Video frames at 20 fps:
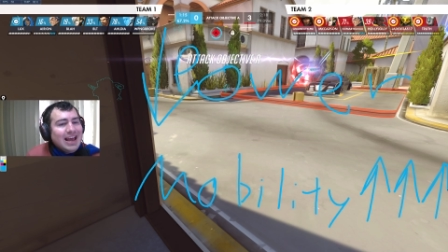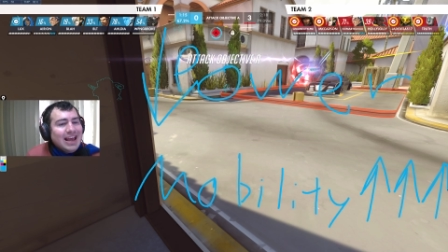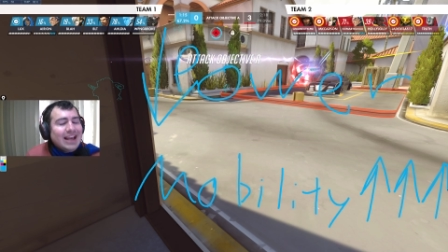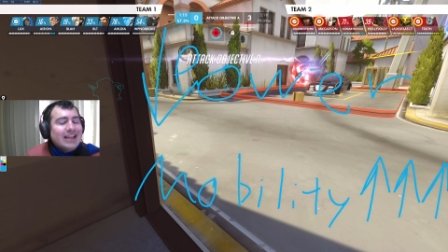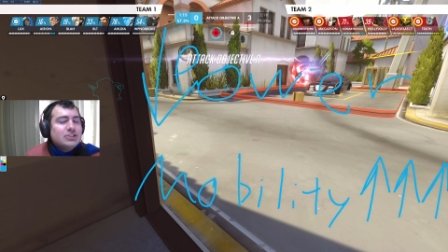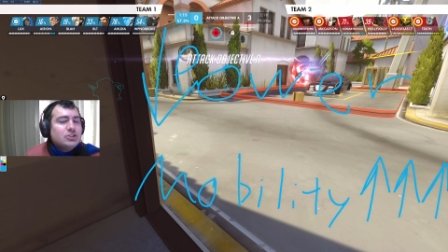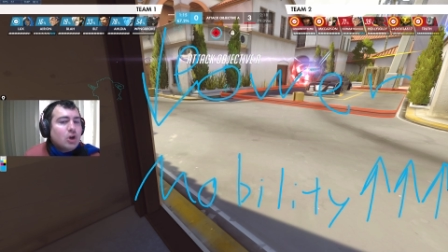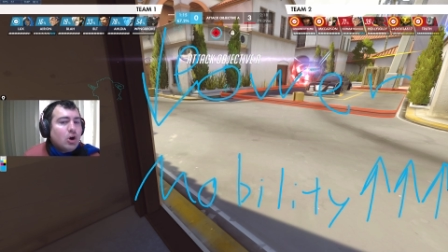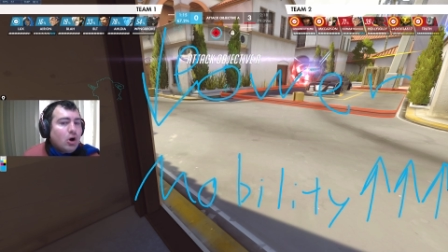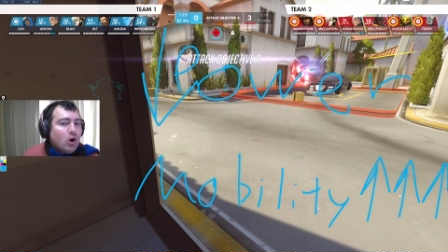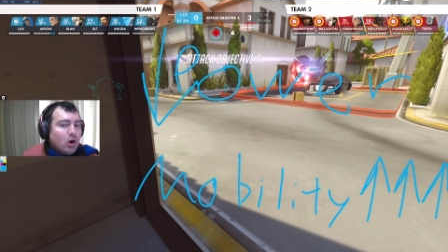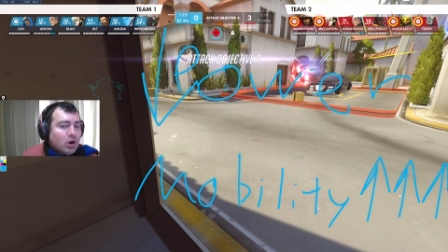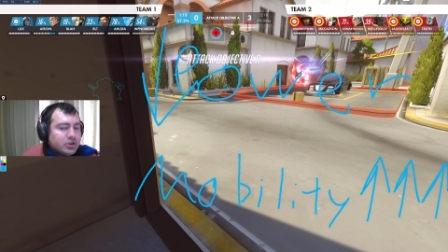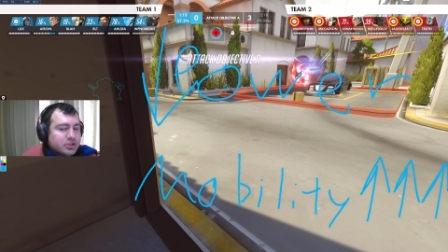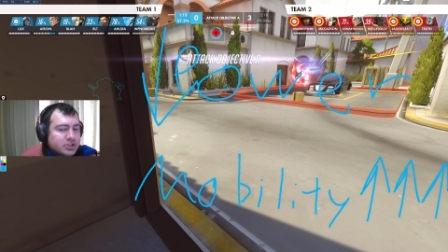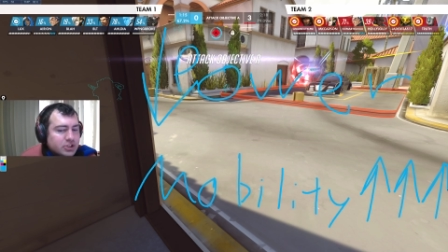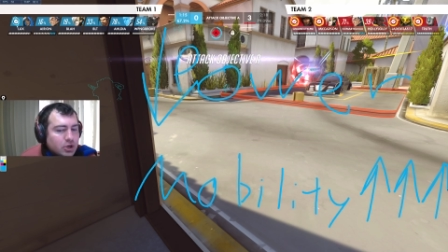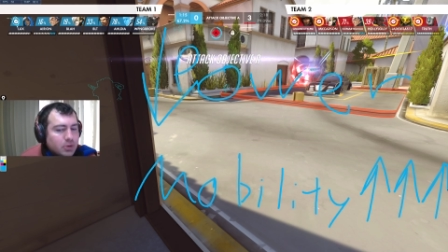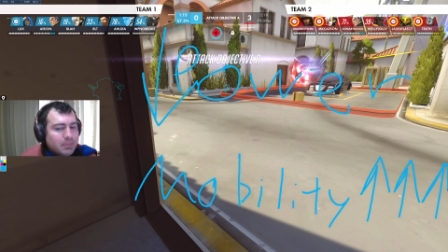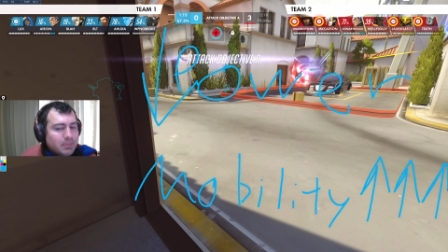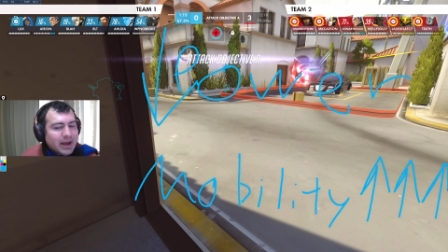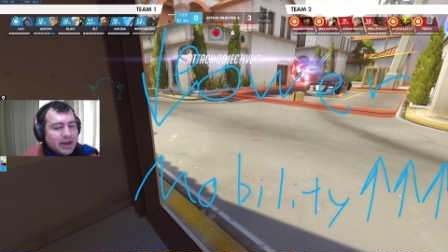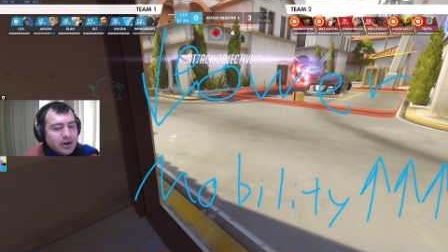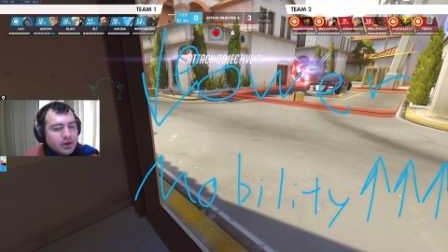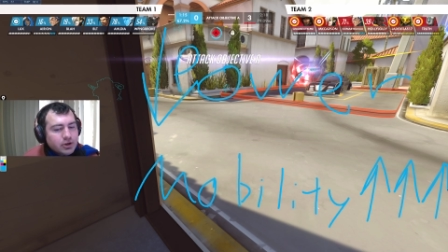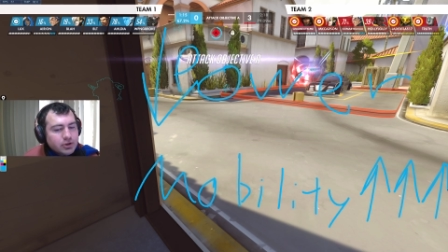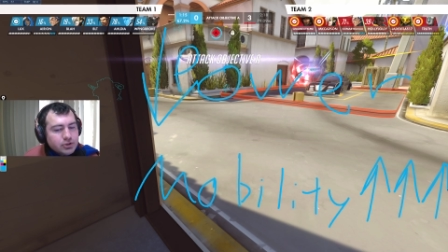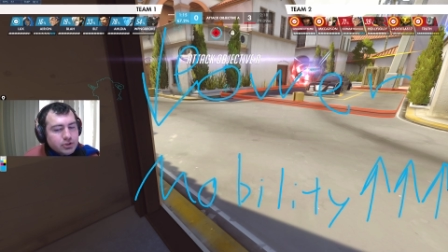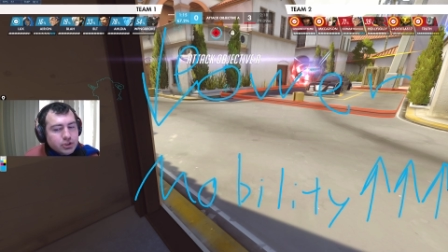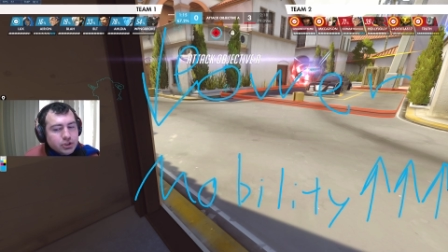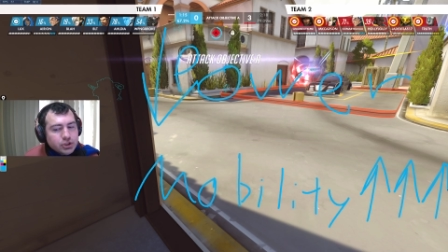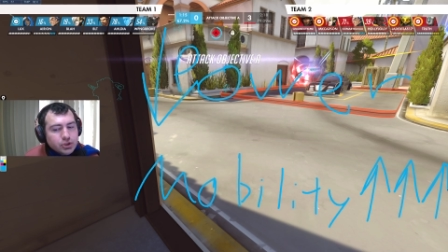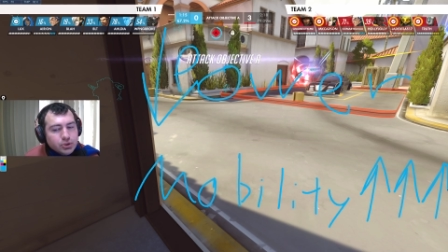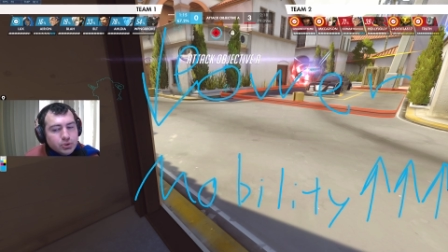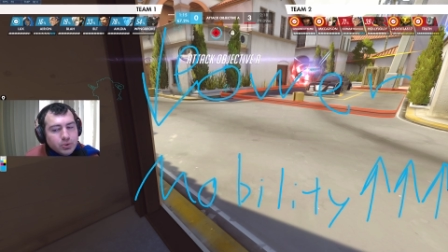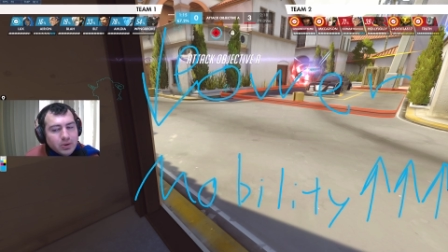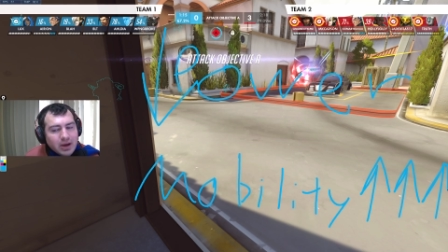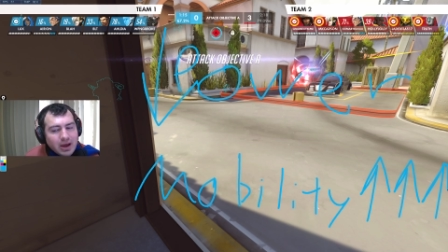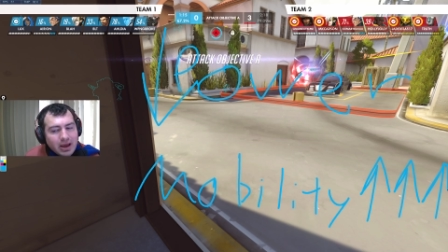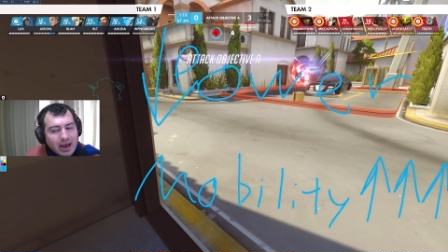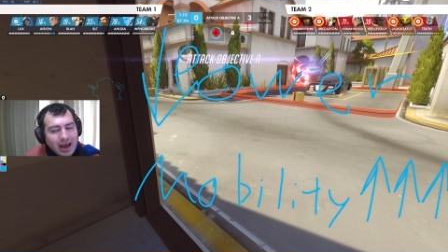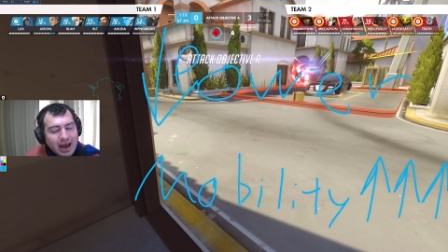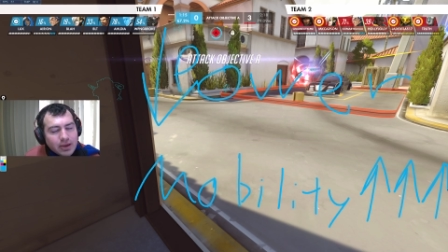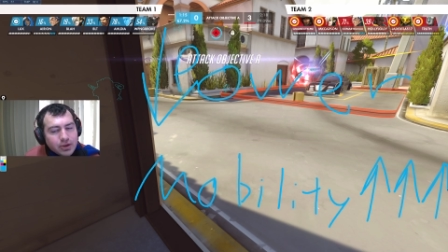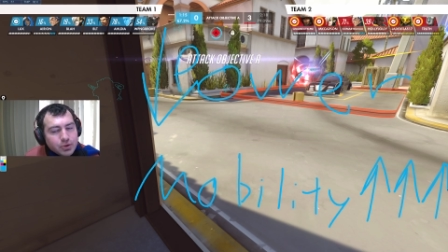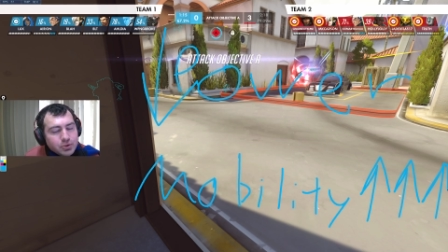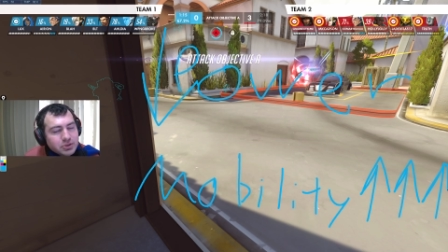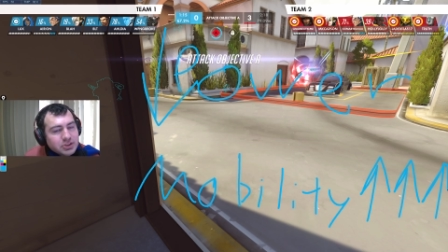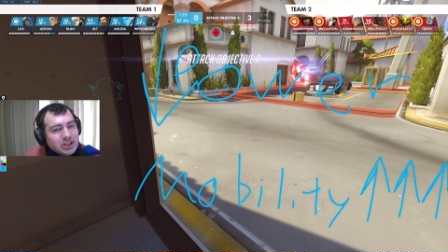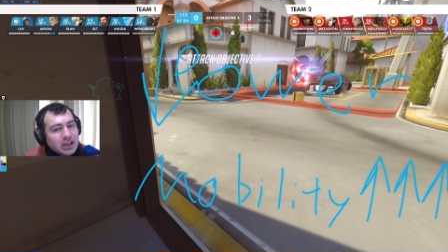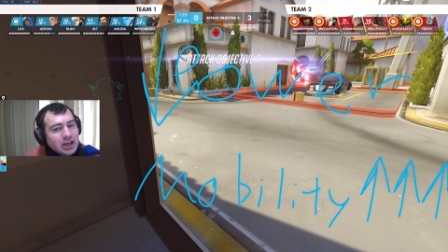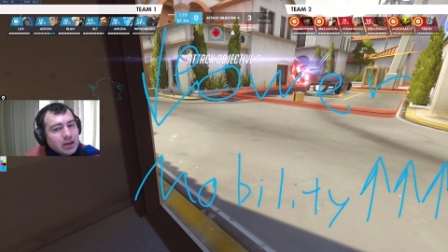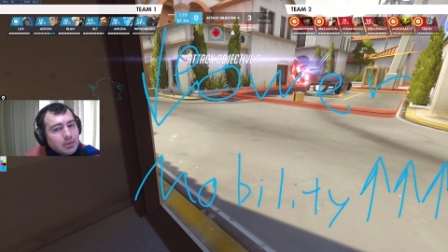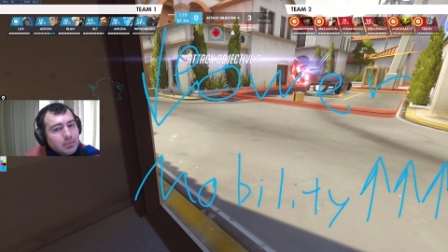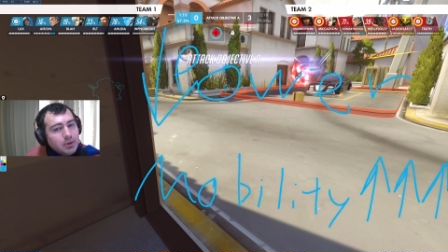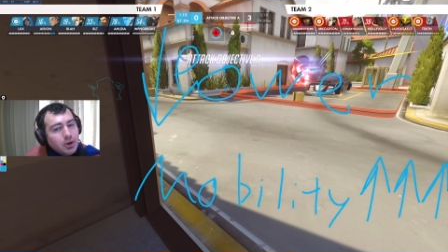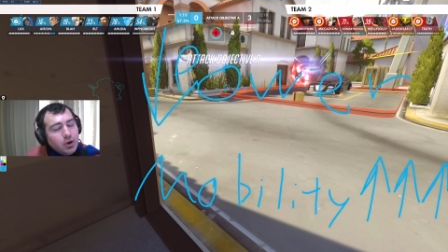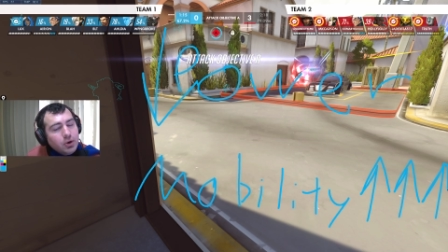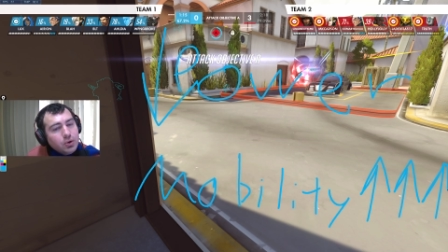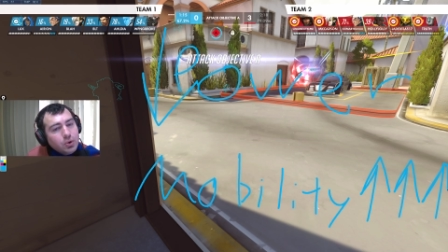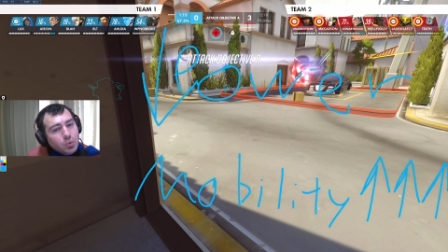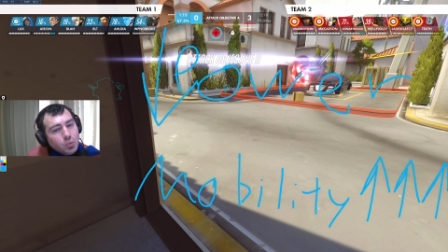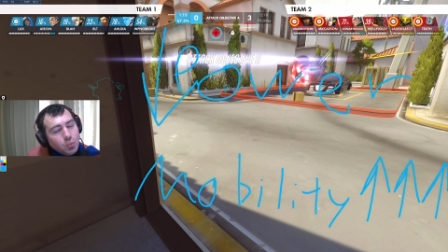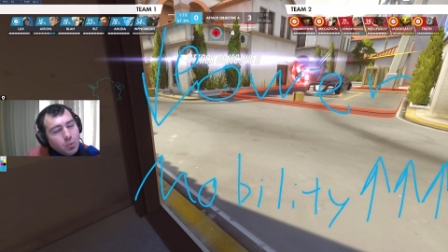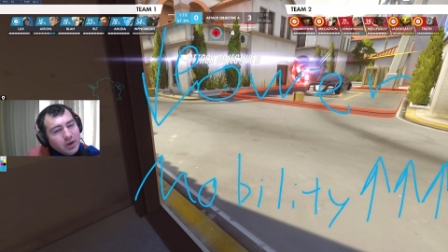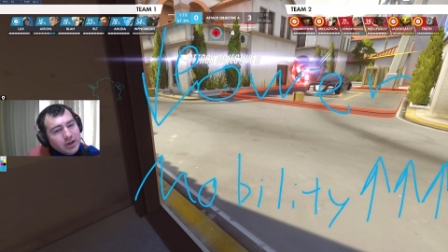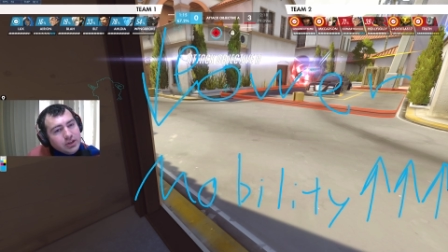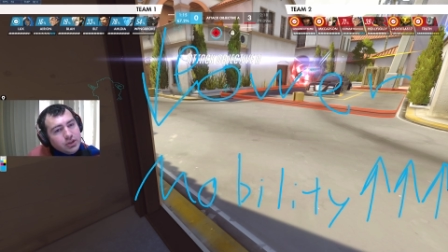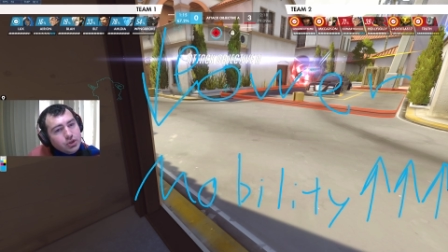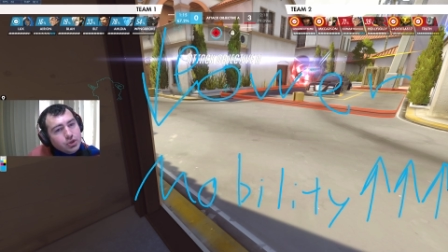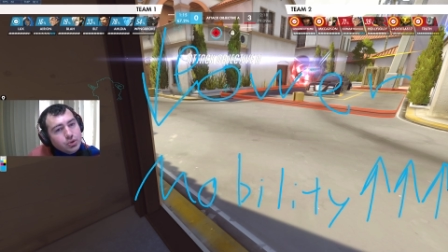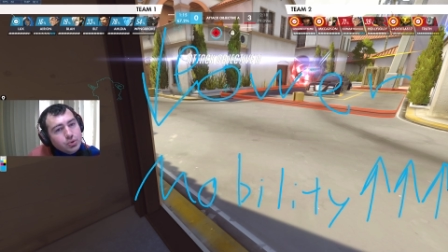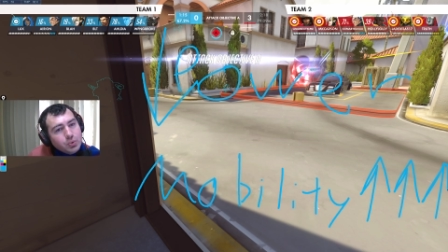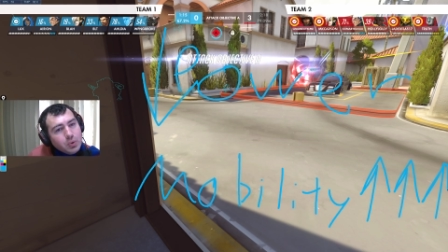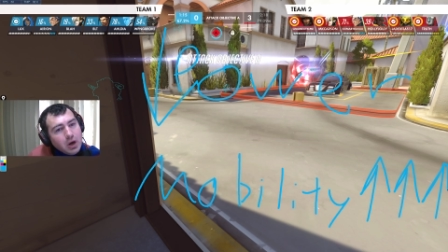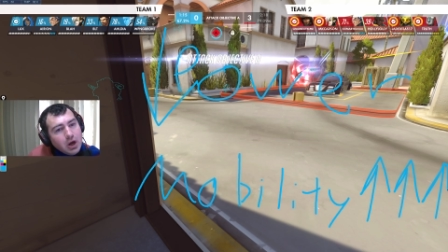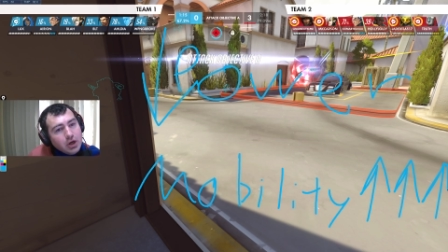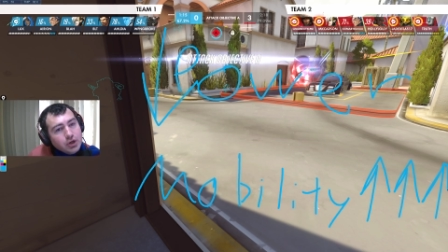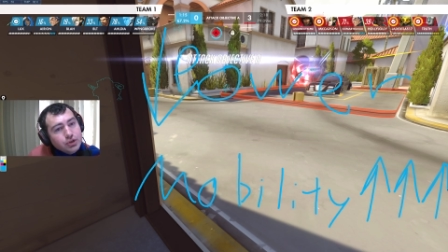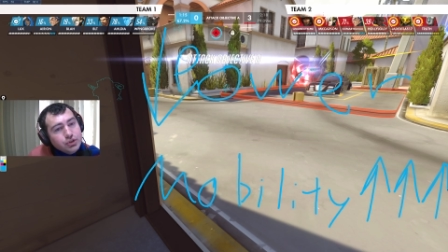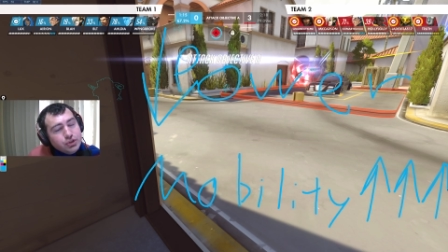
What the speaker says: It's also better to use tank mode when you